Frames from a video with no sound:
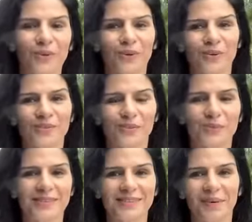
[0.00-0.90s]
You can also
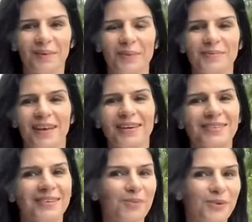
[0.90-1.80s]
visit my website
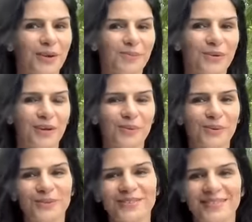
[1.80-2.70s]

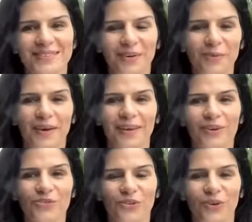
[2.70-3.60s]

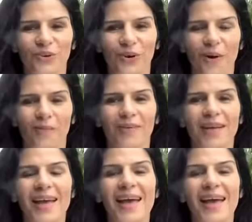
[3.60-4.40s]
www.tarotbyanisha.com